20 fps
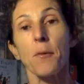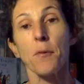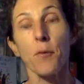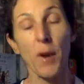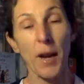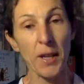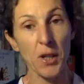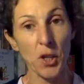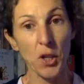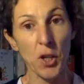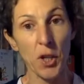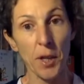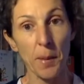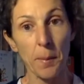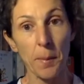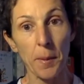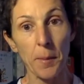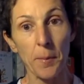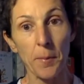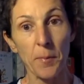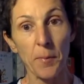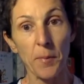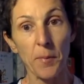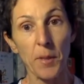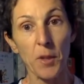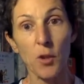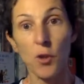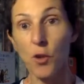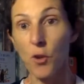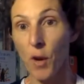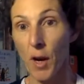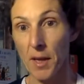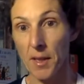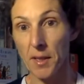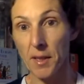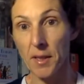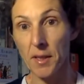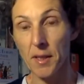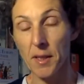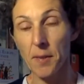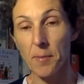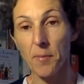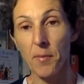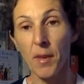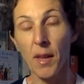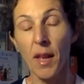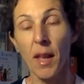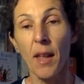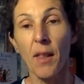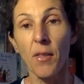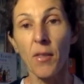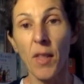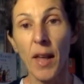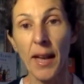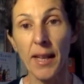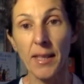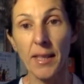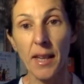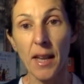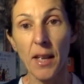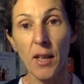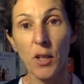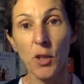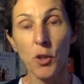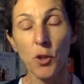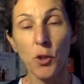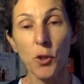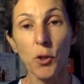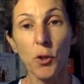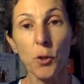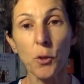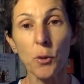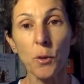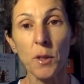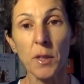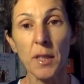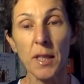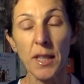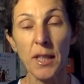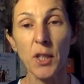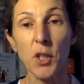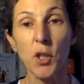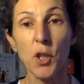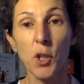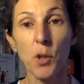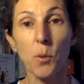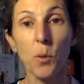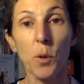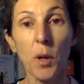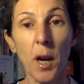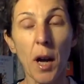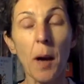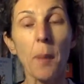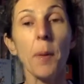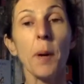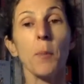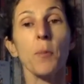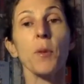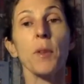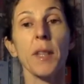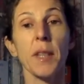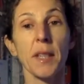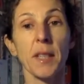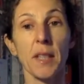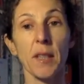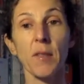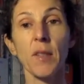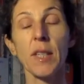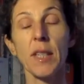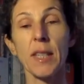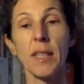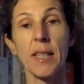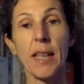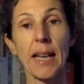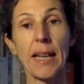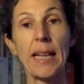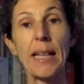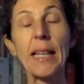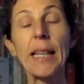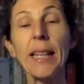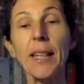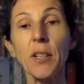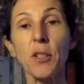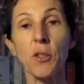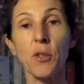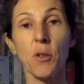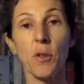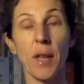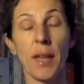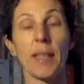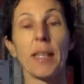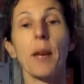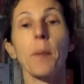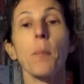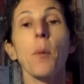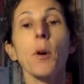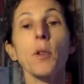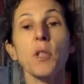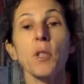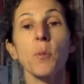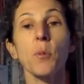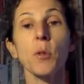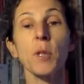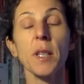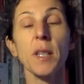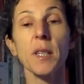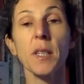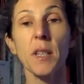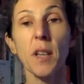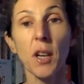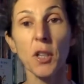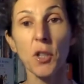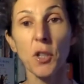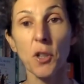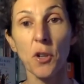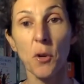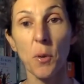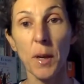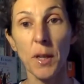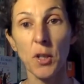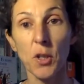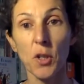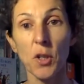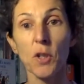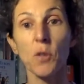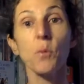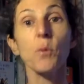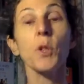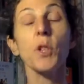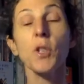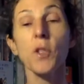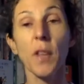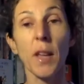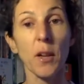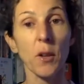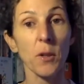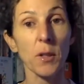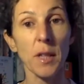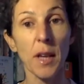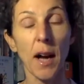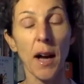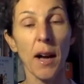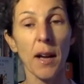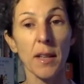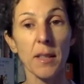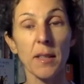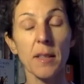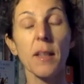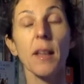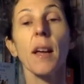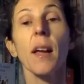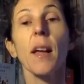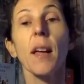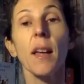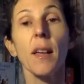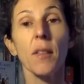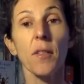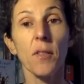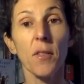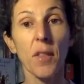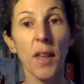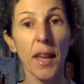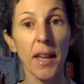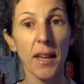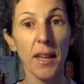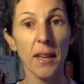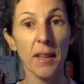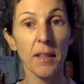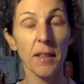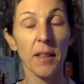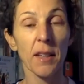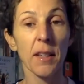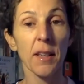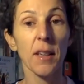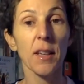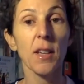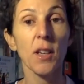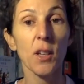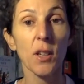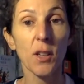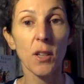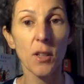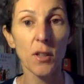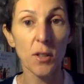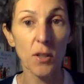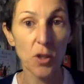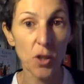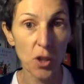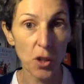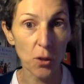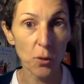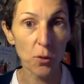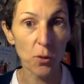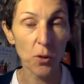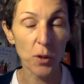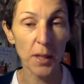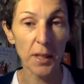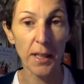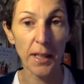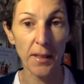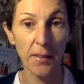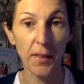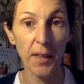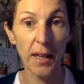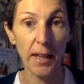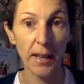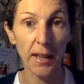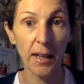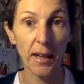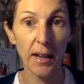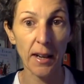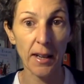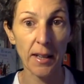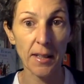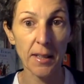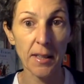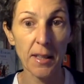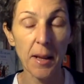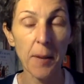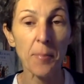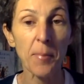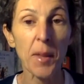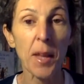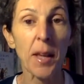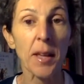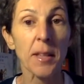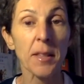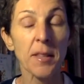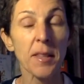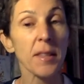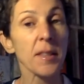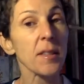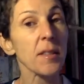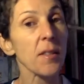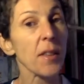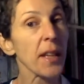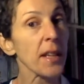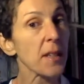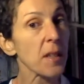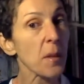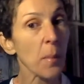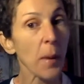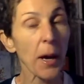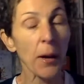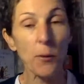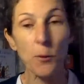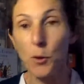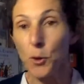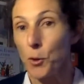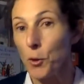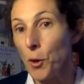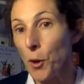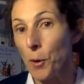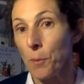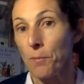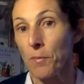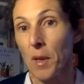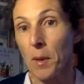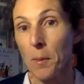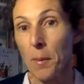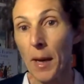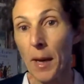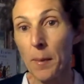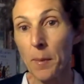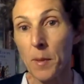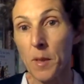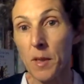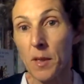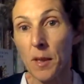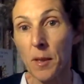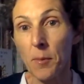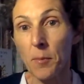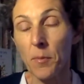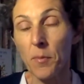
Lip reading: friendship, trust, that student teachers will come up with activities that link to that and possible discussion questions which they could ask their children in their class. So things about, perhaps,